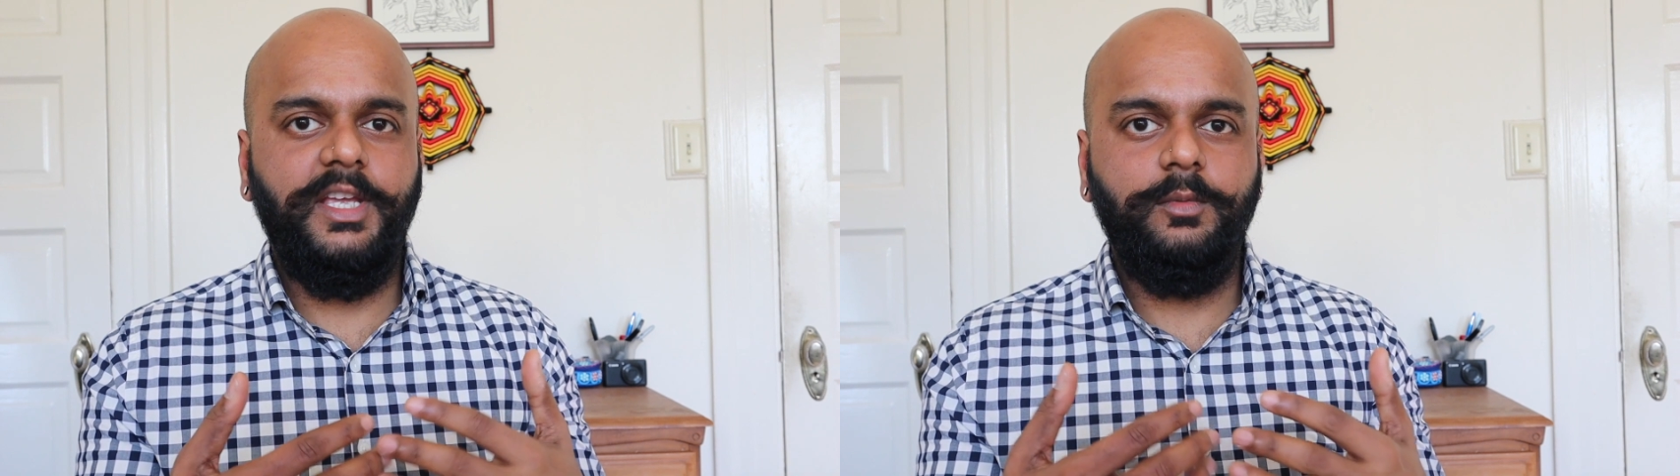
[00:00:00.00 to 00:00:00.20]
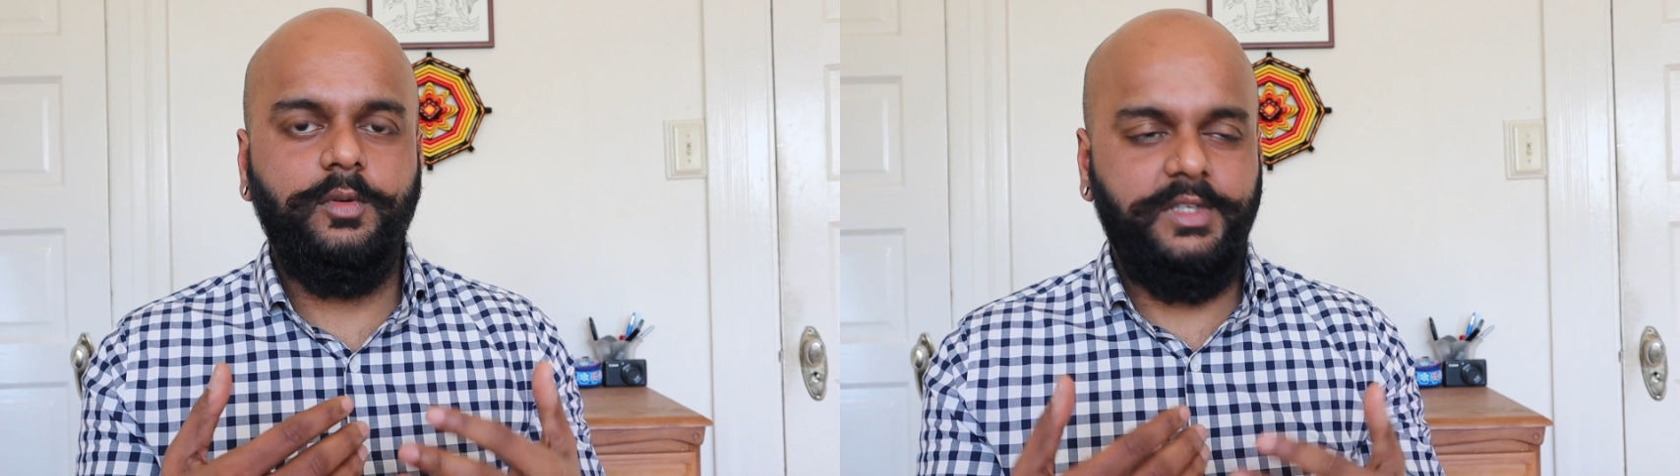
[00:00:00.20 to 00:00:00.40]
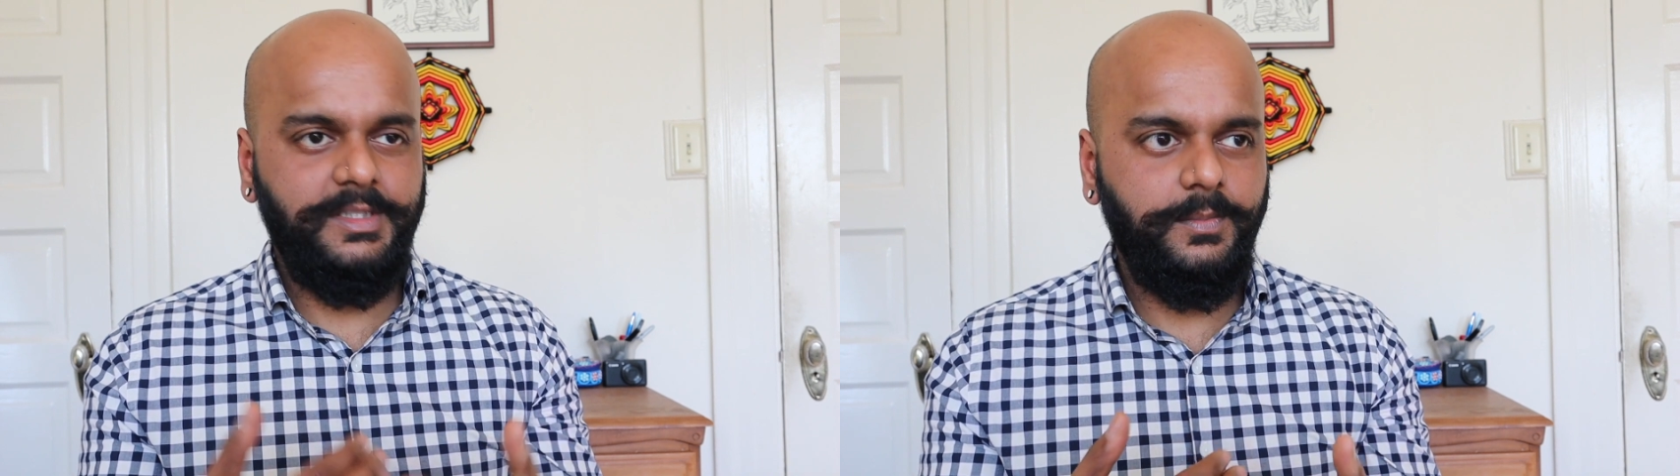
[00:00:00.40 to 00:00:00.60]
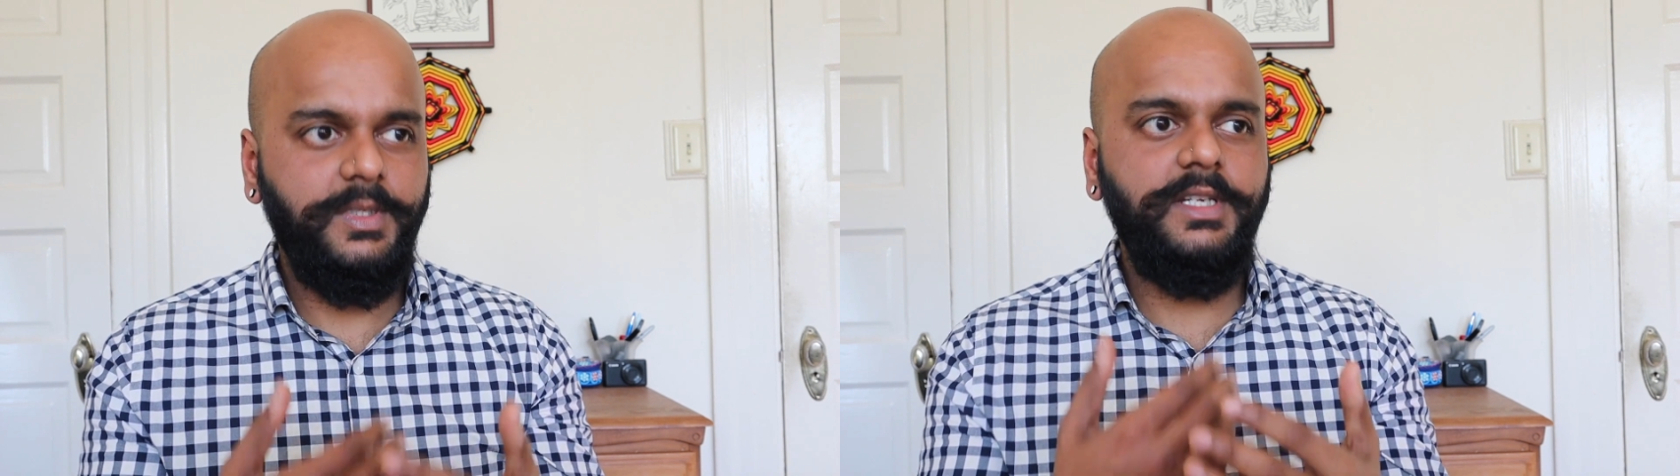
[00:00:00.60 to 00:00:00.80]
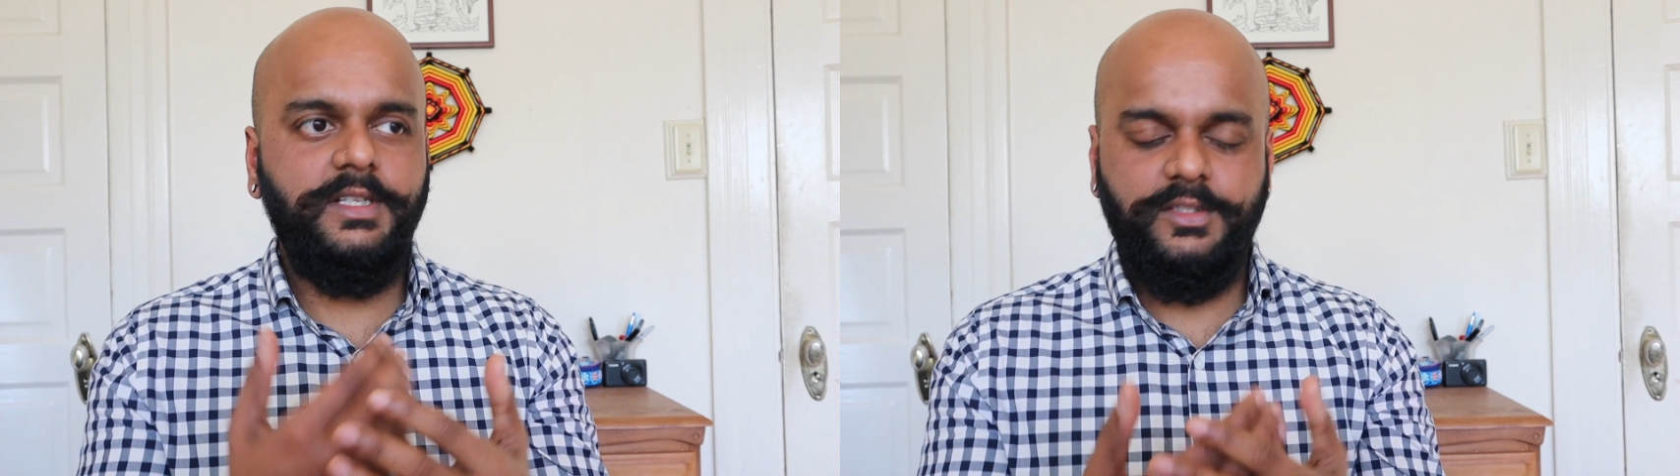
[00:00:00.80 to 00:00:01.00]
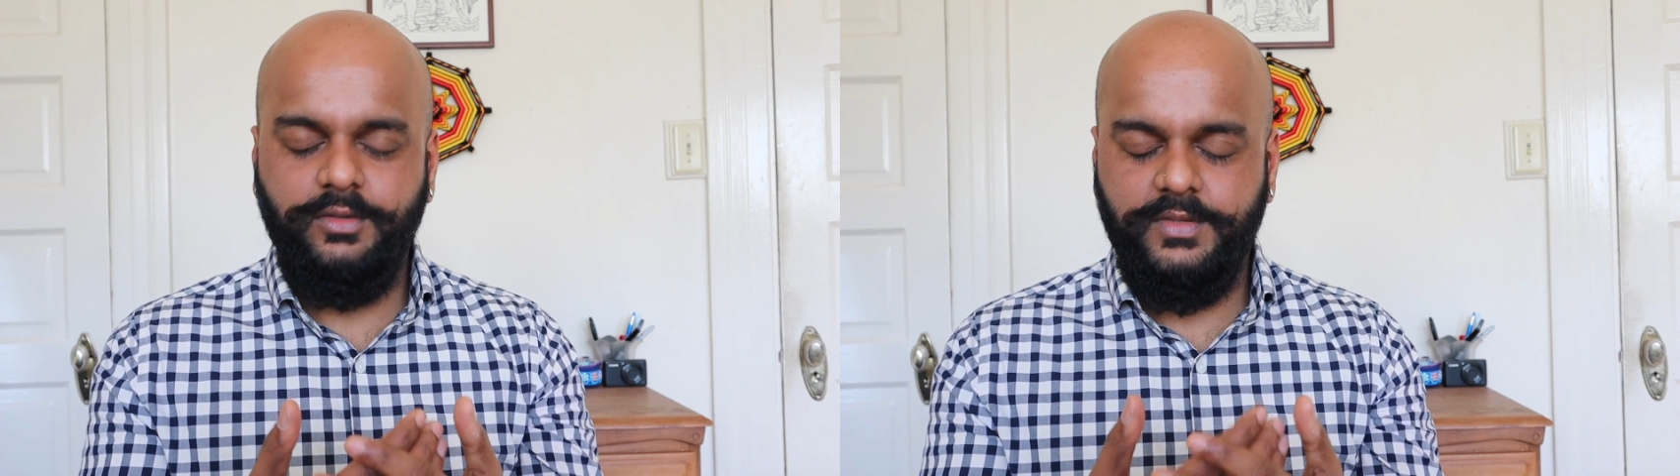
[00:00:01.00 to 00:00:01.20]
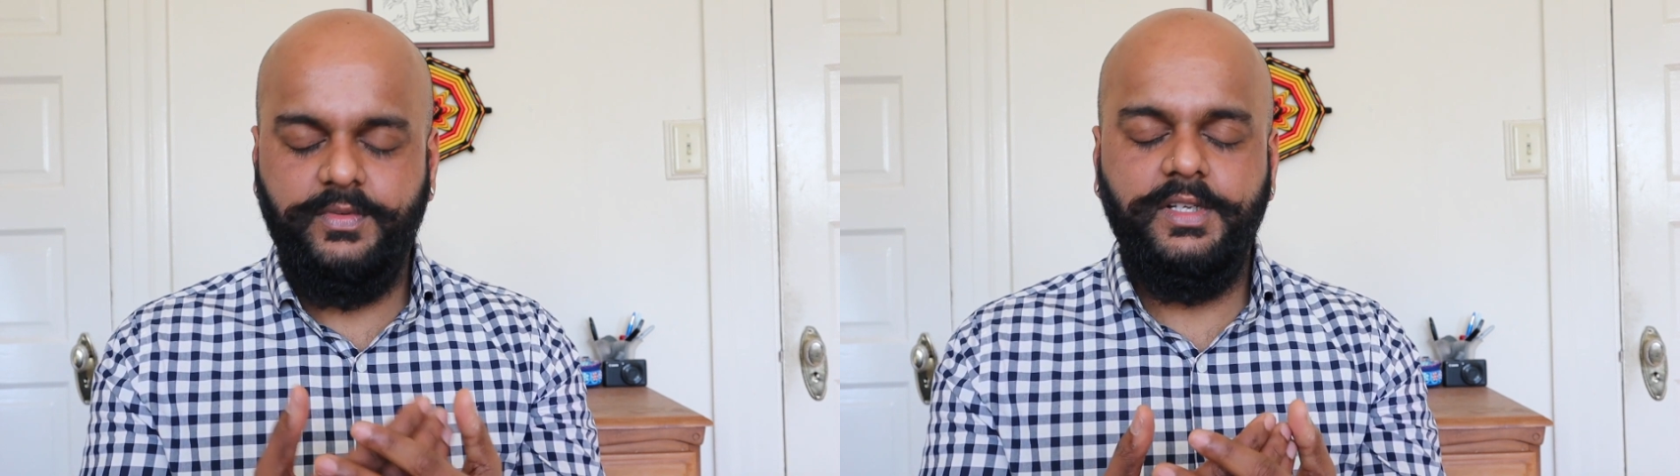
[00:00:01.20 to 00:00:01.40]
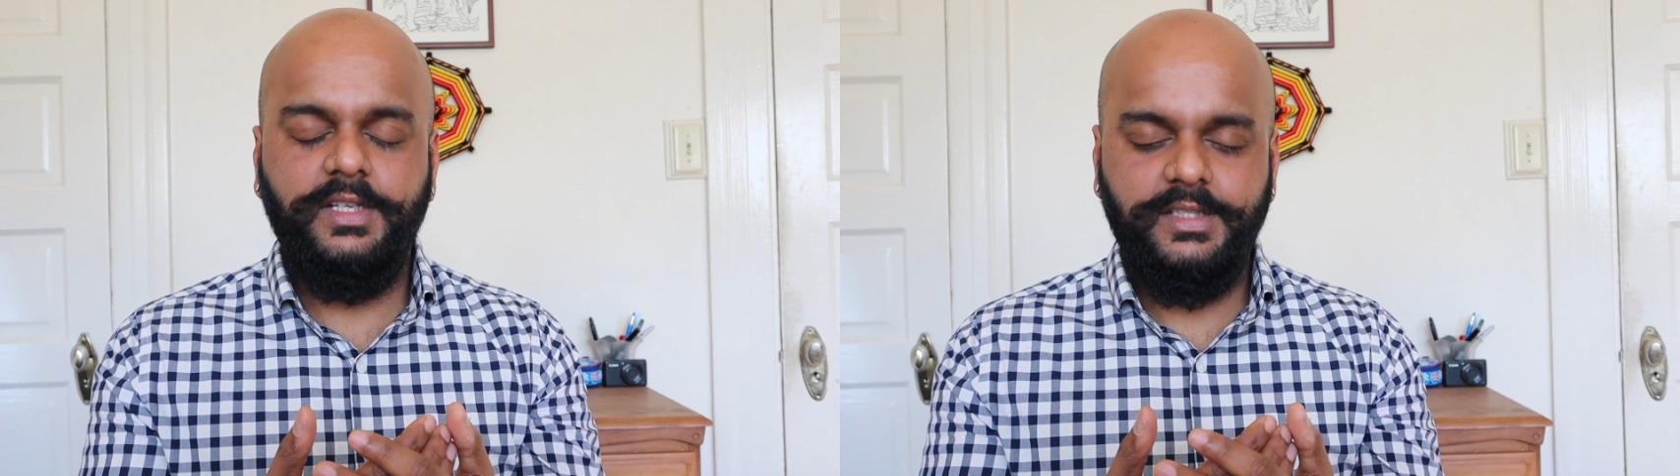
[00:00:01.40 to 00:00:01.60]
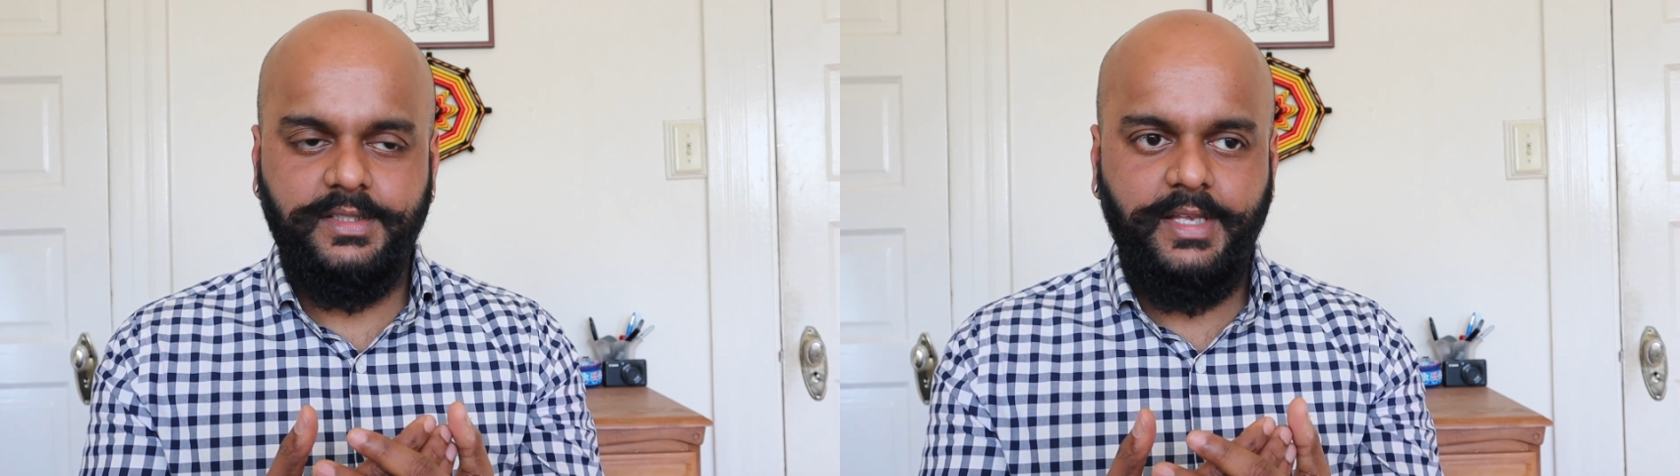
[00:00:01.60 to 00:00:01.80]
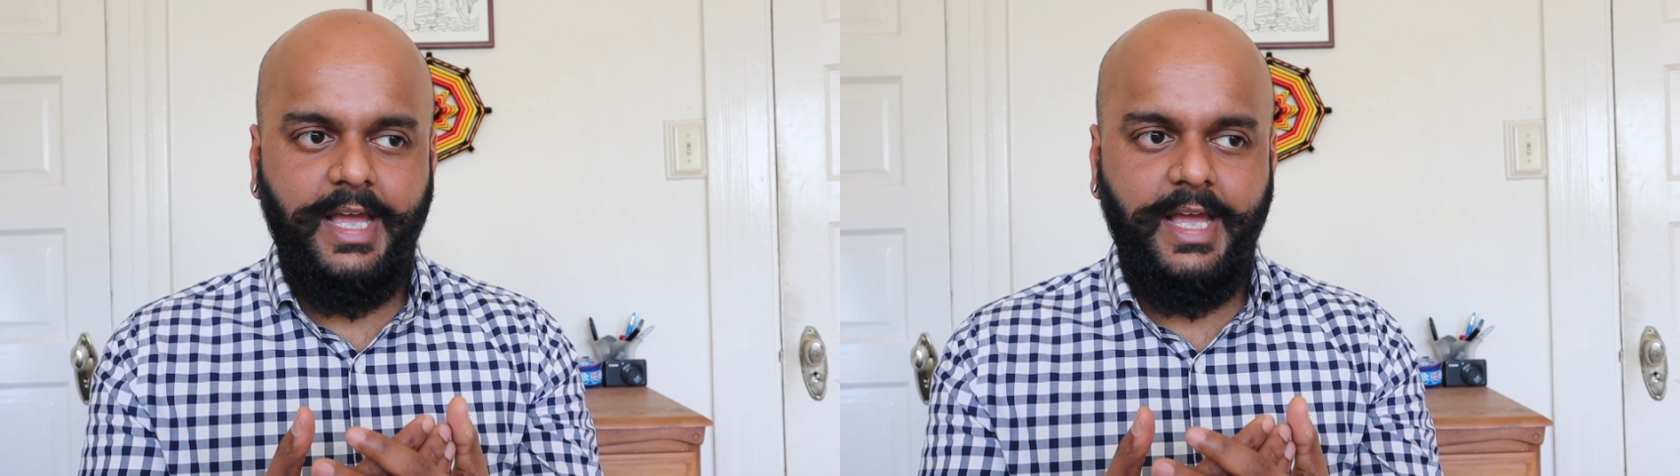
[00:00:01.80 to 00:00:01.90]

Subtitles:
able to experience those feelings